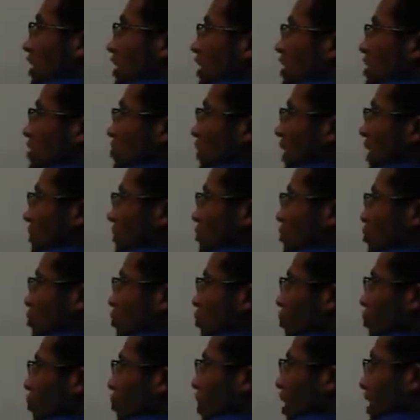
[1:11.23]
So I can pull
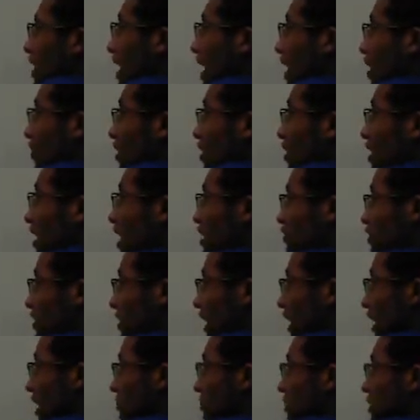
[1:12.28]
one out that they have in
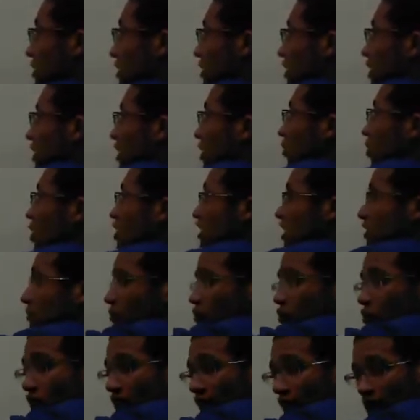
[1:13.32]
common. Once I've
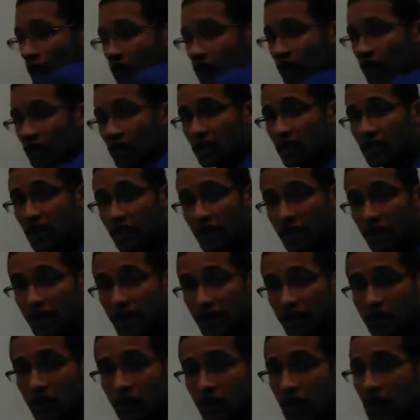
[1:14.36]
pulled out everything that they have
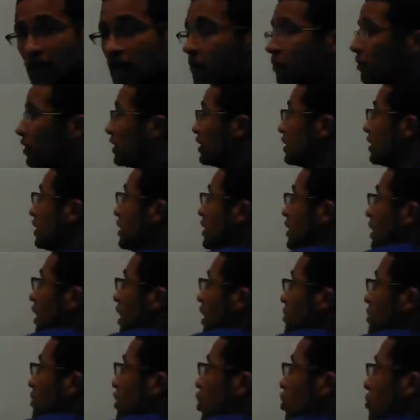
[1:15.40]
in common, I'm
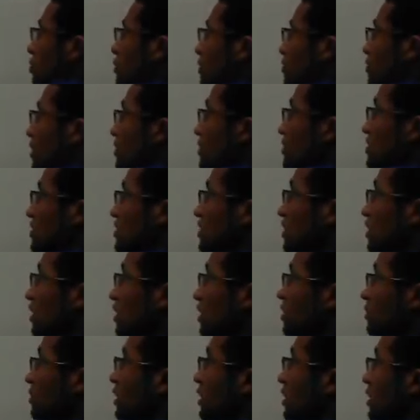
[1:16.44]
going to open a parenthesis up
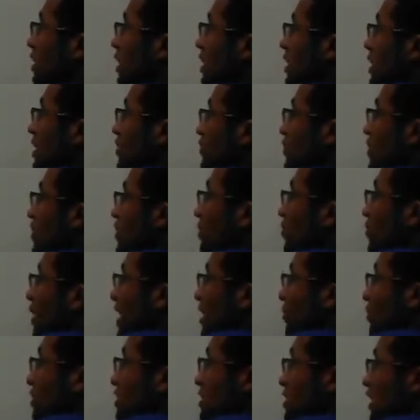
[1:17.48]
and then write
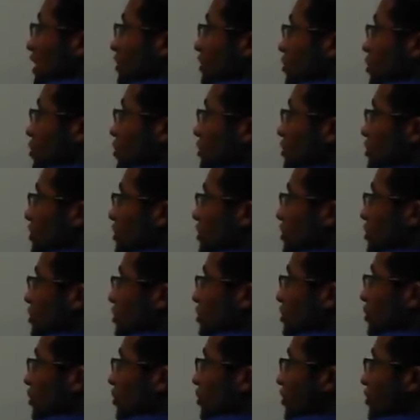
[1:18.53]
what's left over.
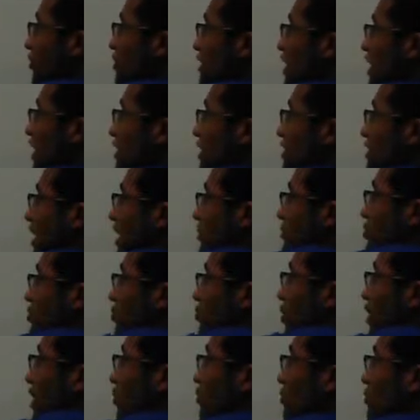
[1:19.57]
So 3x times
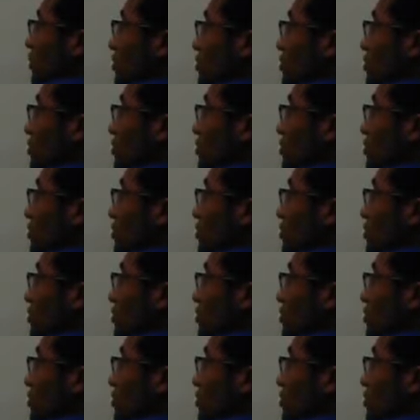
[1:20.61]
what would bring